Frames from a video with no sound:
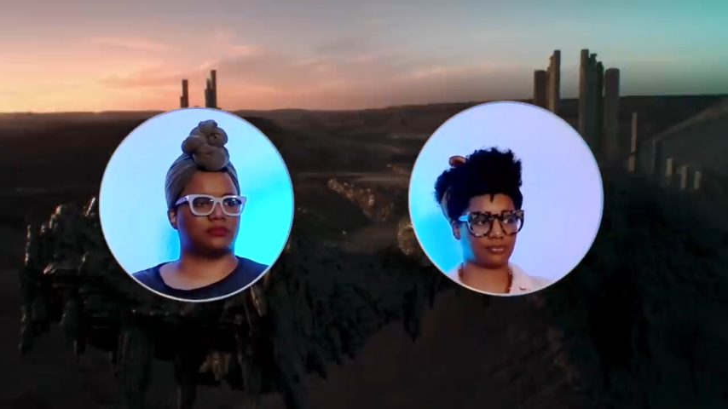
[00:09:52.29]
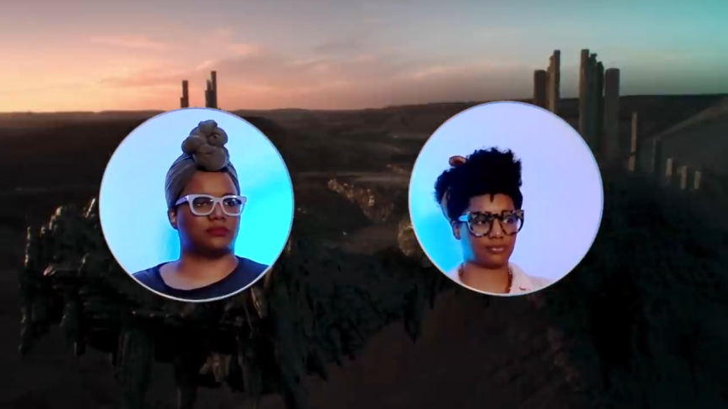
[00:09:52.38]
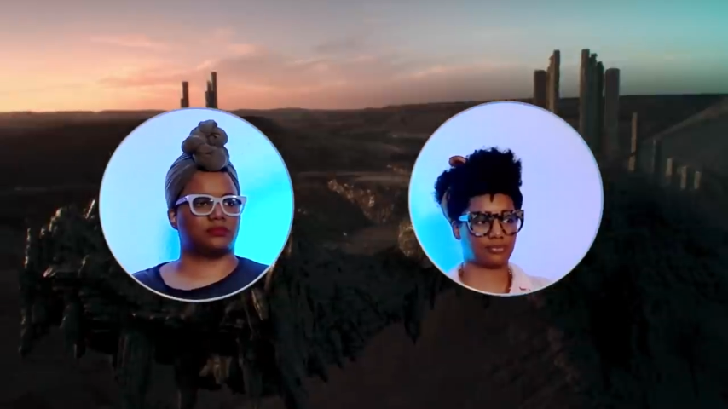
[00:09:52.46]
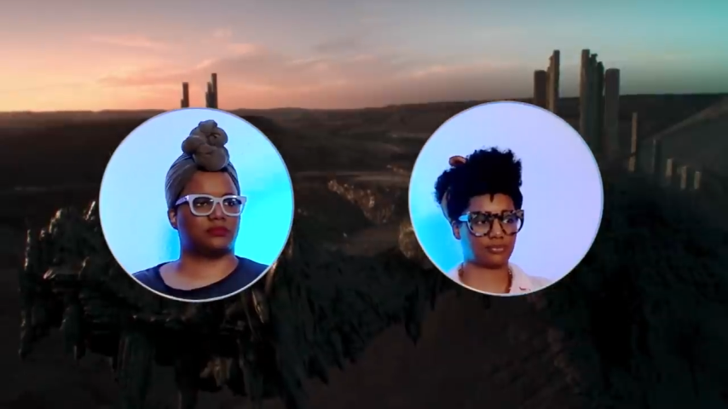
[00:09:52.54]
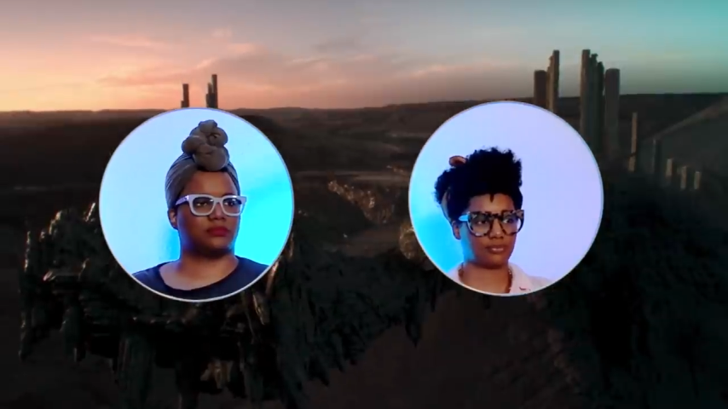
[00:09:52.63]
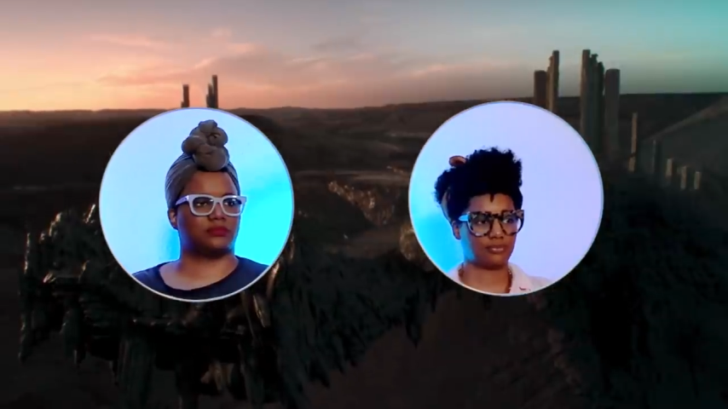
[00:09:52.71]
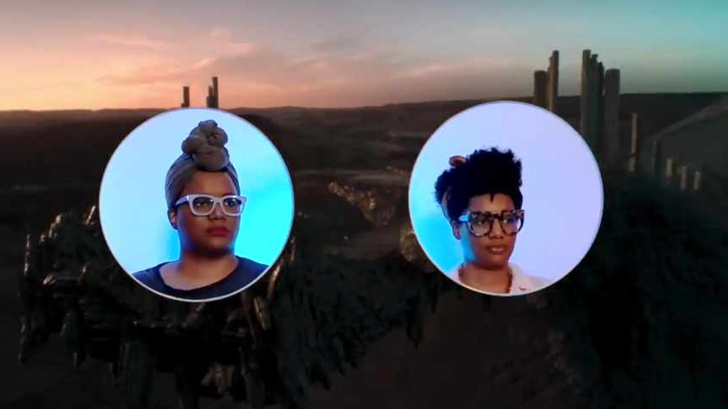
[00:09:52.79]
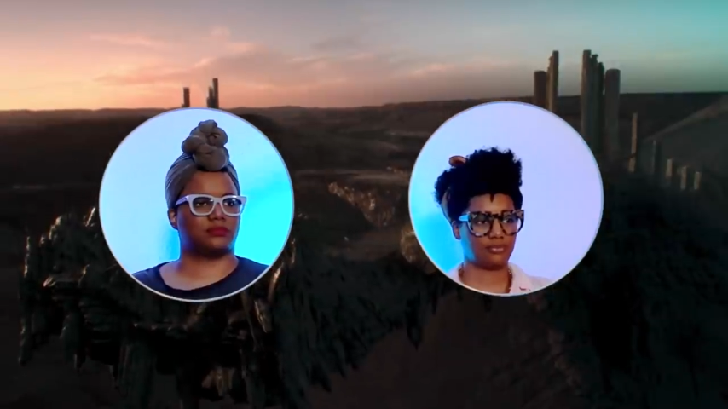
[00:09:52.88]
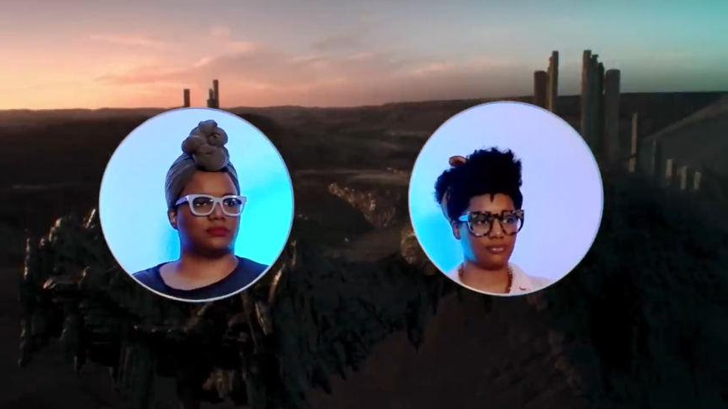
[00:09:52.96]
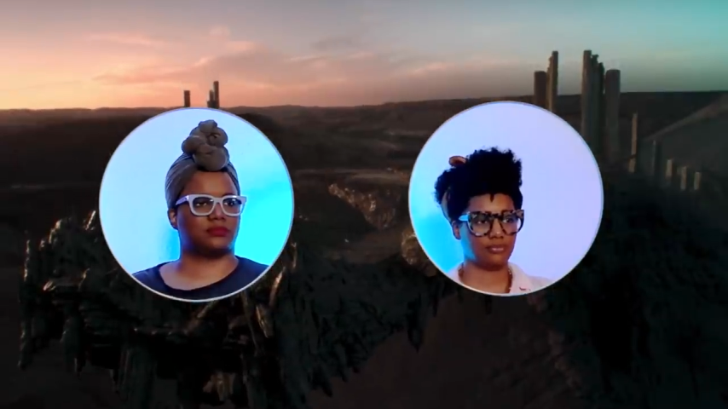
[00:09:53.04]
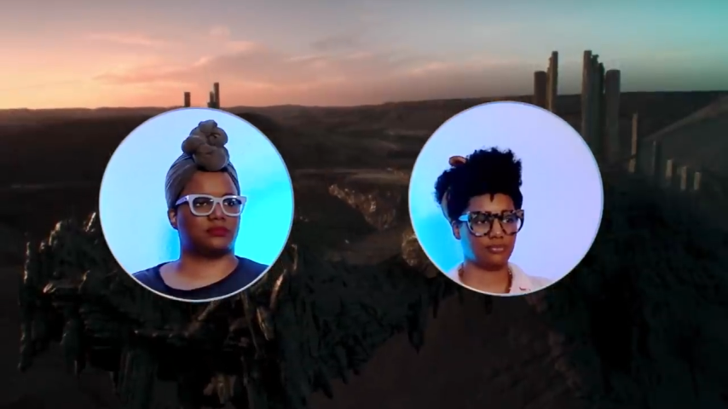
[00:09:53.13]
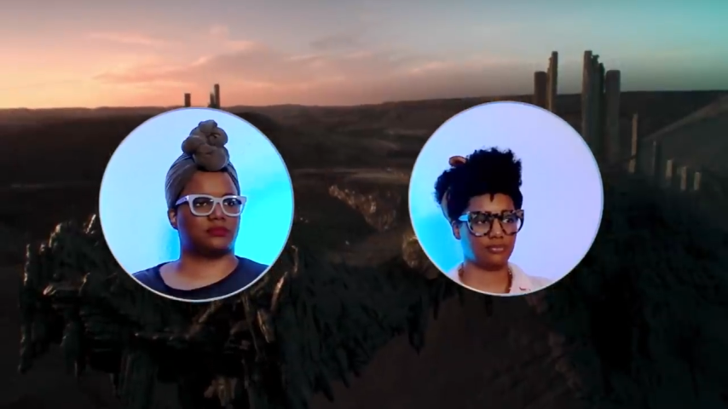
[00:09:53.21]

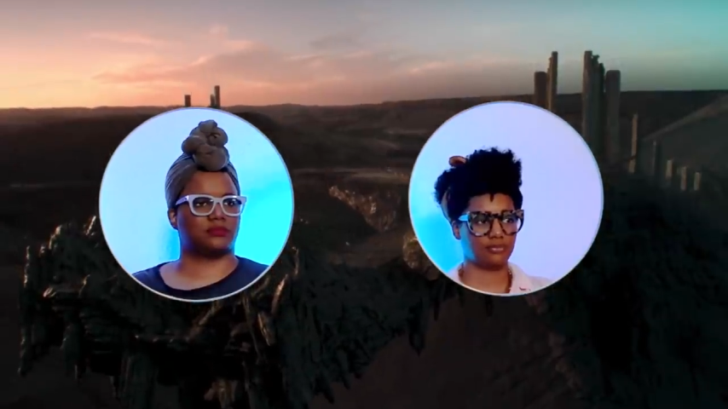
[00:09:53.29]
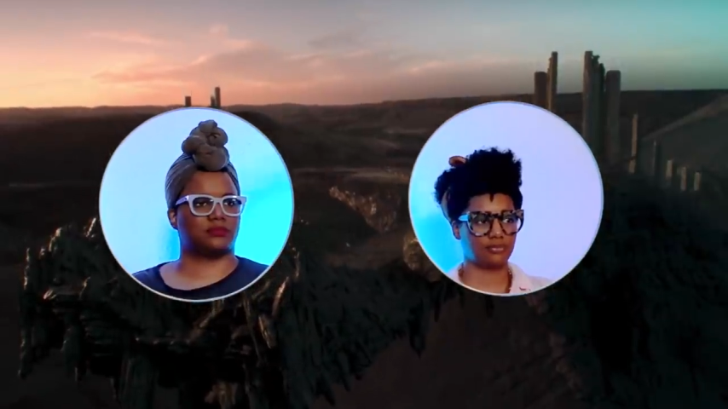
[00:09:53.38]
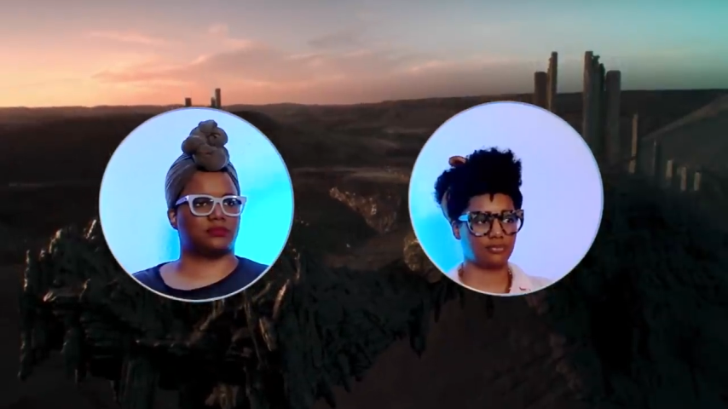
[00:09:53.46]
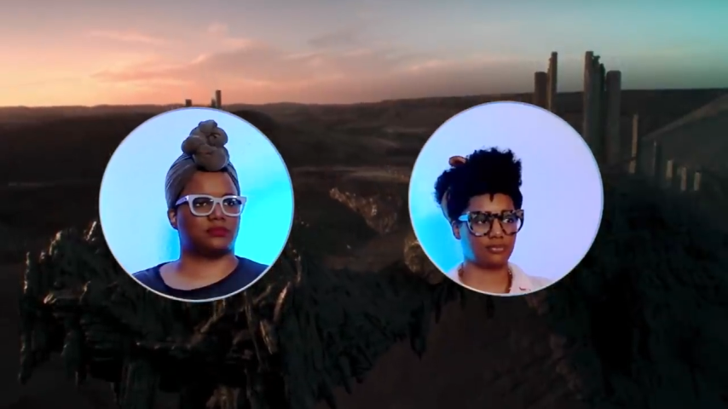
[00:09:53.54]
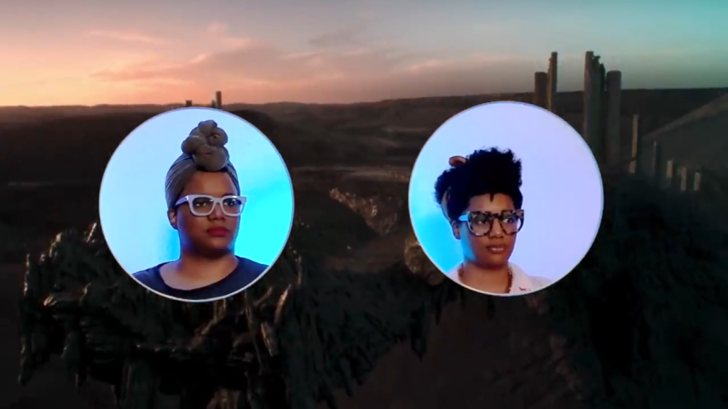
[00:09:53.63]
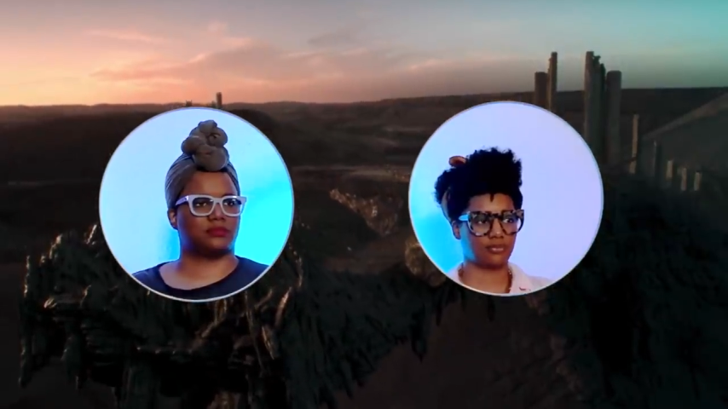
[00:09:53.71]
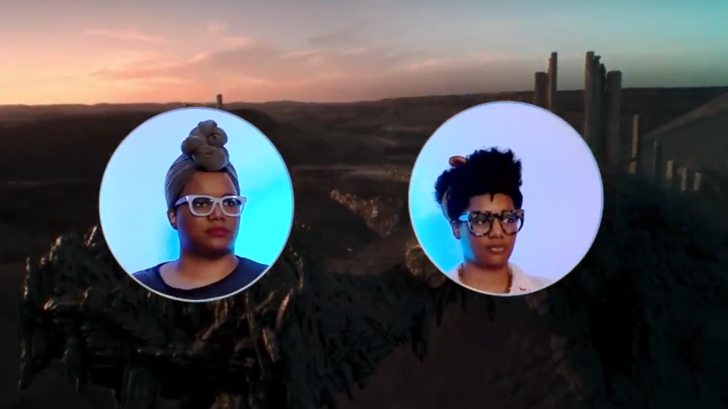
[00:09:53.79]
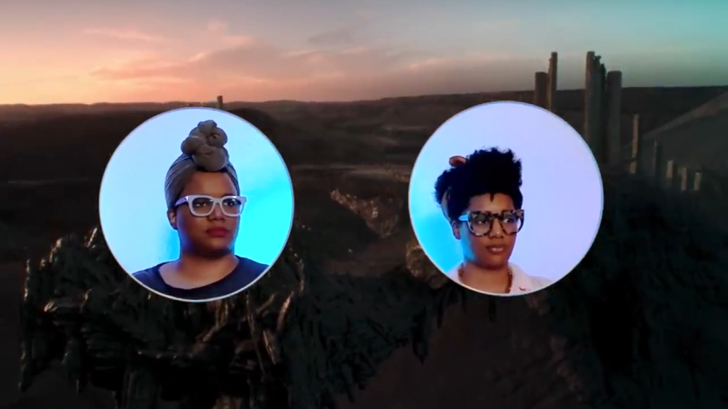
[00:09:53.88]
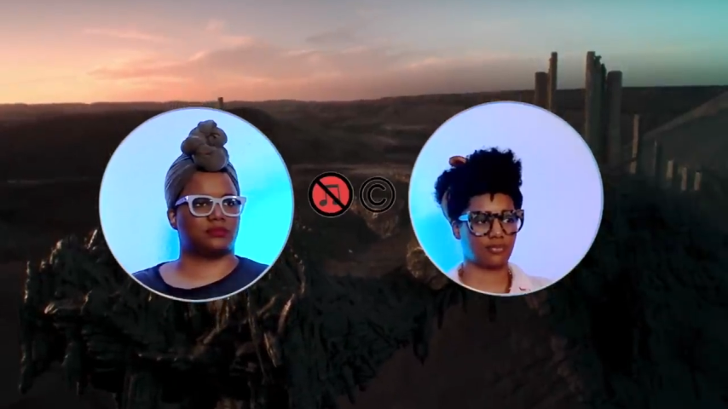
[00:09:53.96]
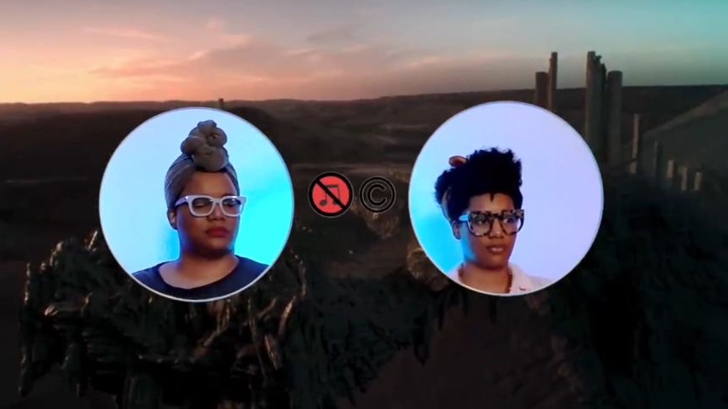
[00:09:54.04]
Nobody speaks.